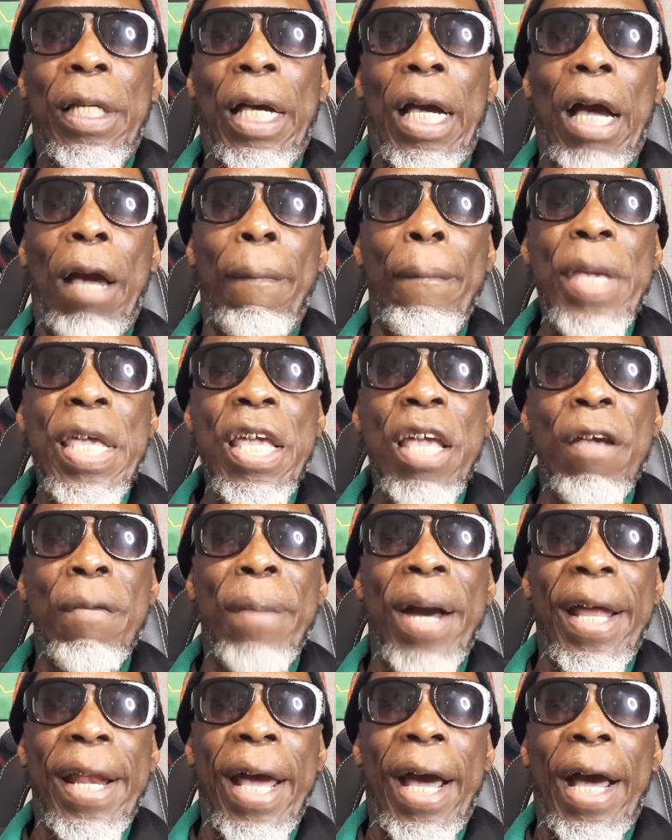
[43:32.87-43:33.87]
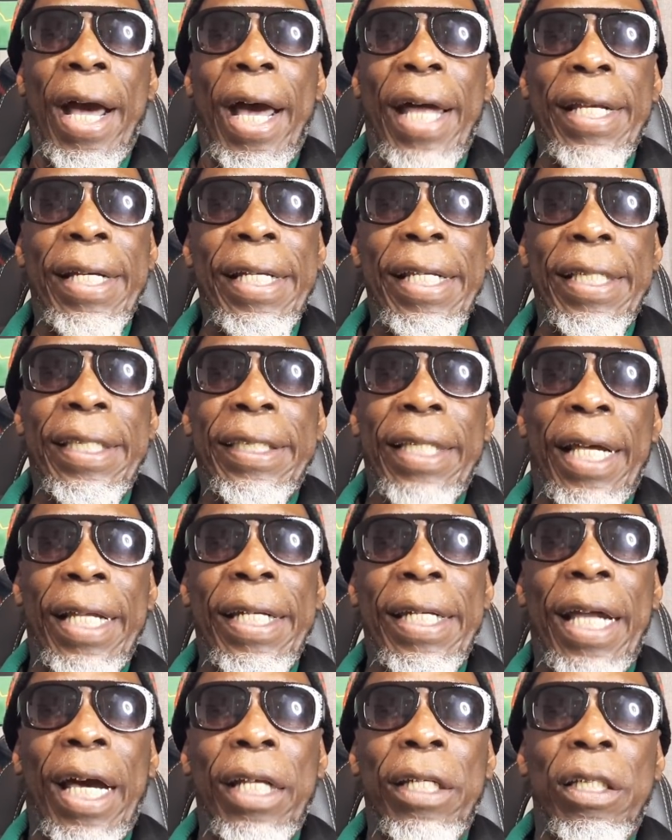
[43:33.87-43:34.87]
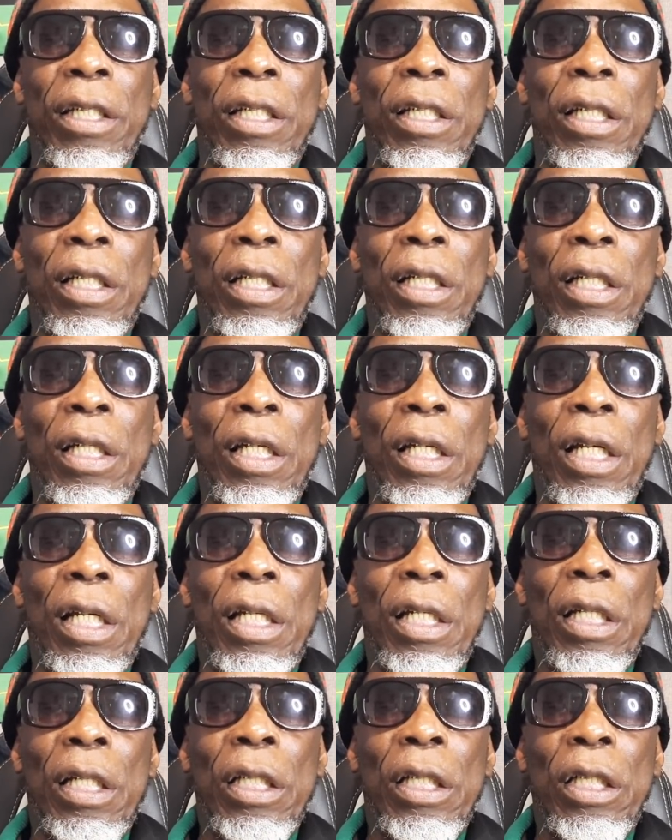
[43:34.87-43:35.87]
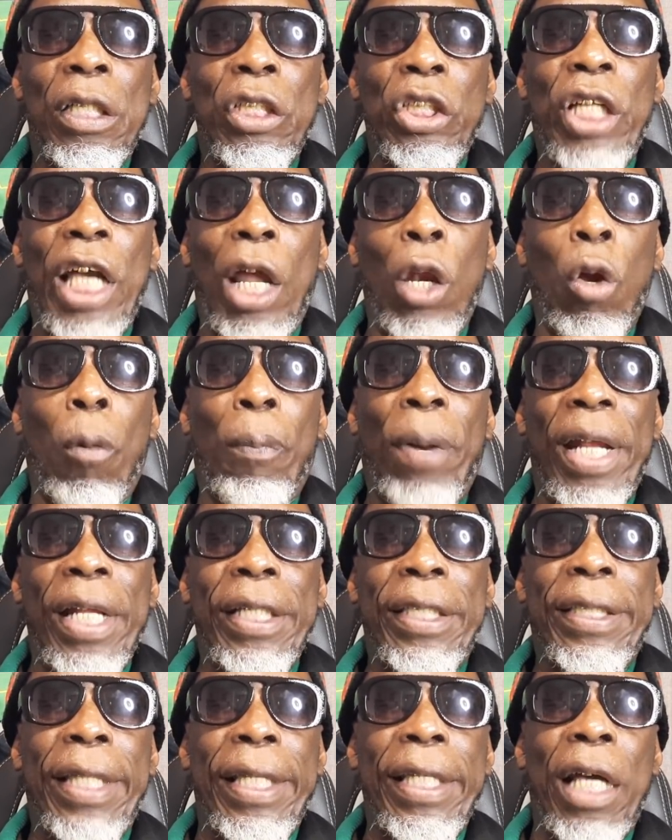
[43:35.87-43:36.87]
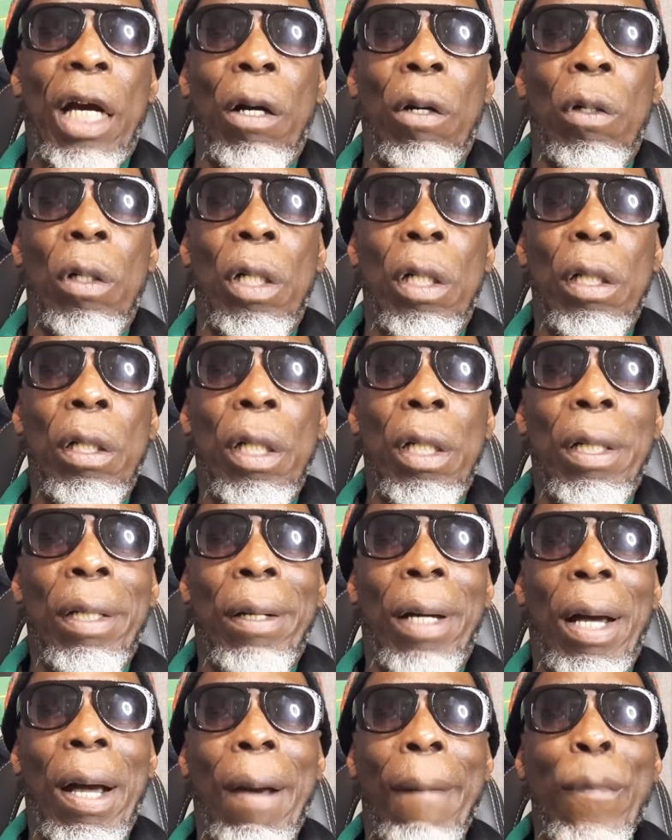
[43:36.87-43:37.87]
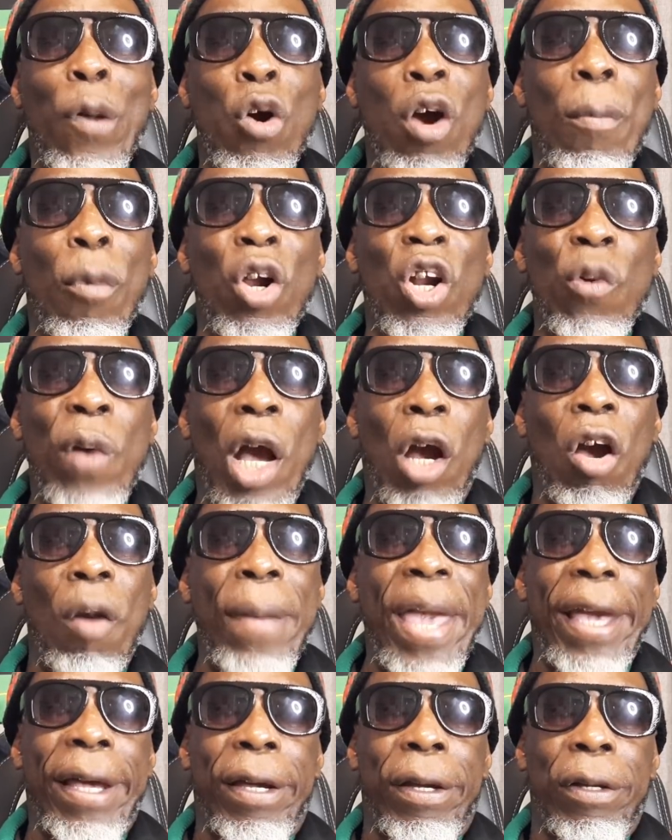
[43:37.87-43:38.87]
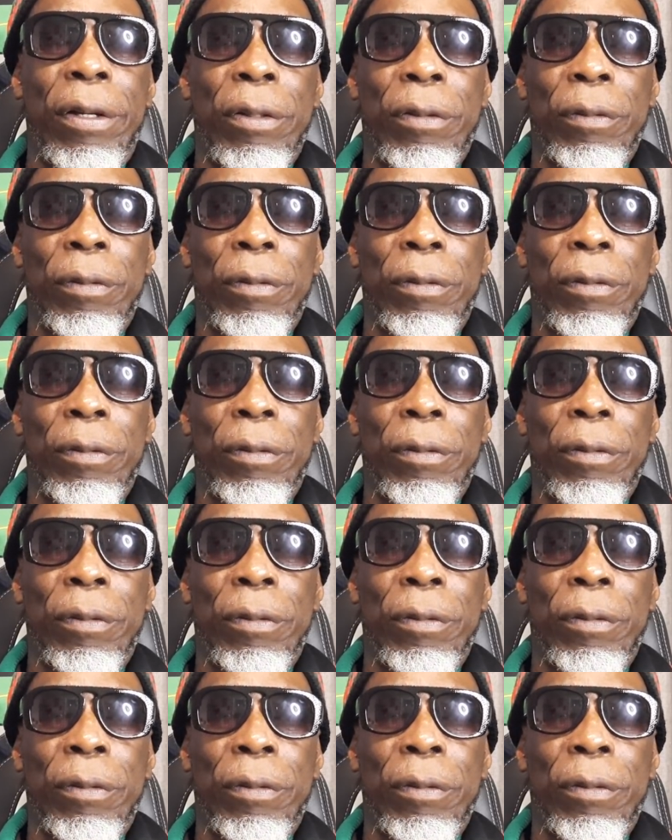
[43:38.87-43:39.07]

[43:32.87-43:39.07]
I be a mother and this and that. She look upon it, say, yo, and more money we are going to make.